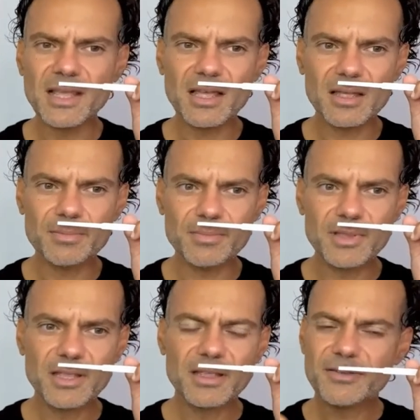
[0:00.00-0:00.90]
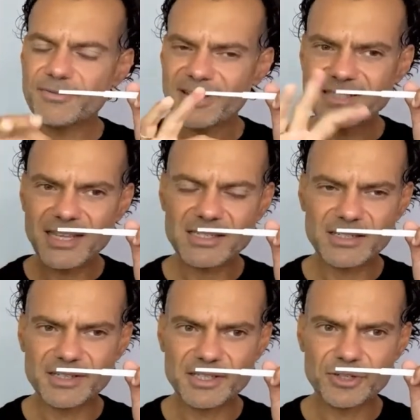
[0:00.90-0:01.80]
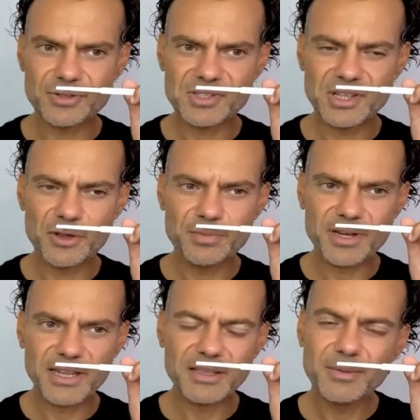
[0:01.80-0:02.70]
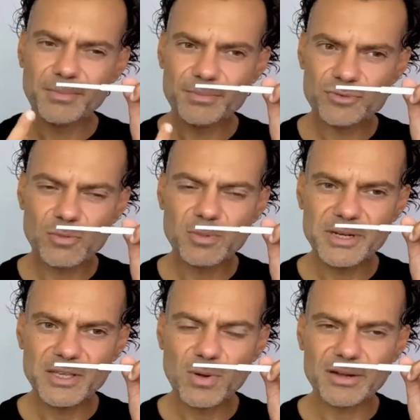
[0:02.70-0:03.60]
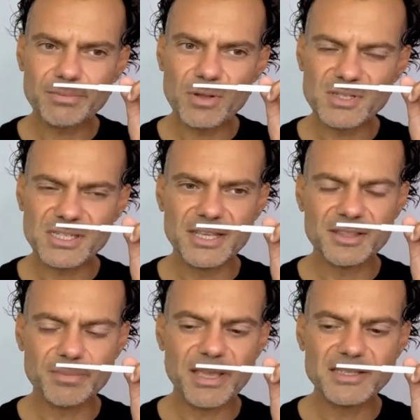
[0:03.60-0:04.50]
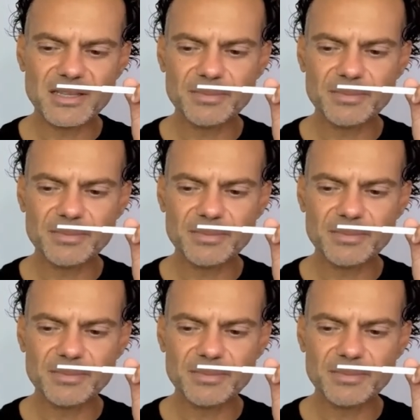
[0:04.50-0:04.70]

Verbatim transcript: Um, fantastic citrusy opening, probably quite mossy in the base.